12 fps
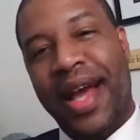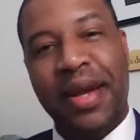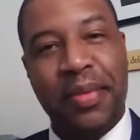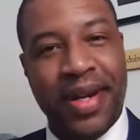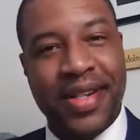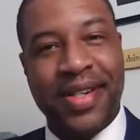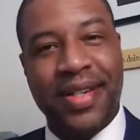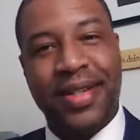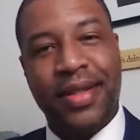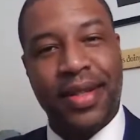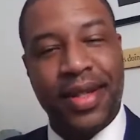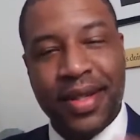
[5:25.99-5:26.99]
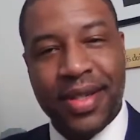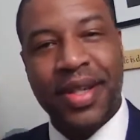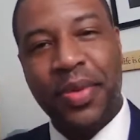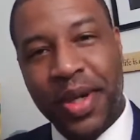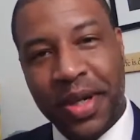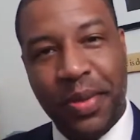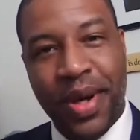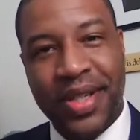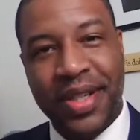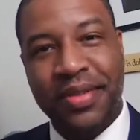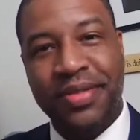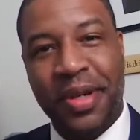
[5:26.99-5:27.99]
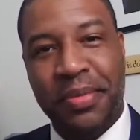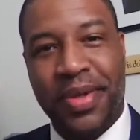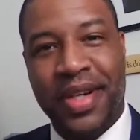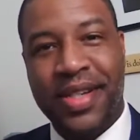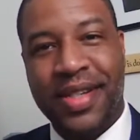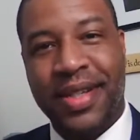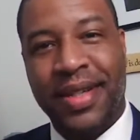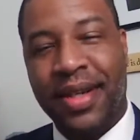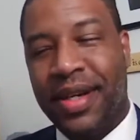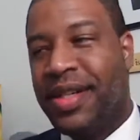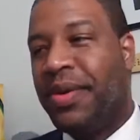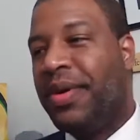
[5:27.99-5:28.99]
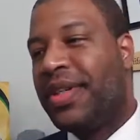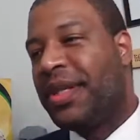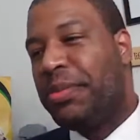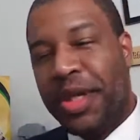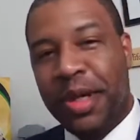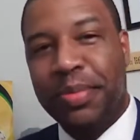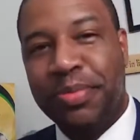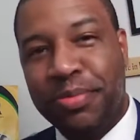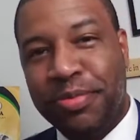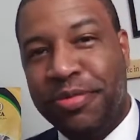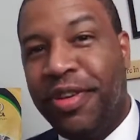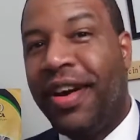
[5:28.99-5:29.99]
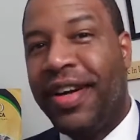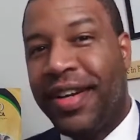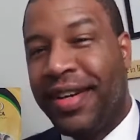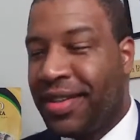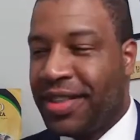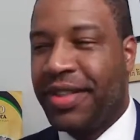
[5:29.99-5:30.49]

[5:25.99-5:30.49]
Hi Maxine. You need to say where you're watching from, Maxine, because I want to big up Florida.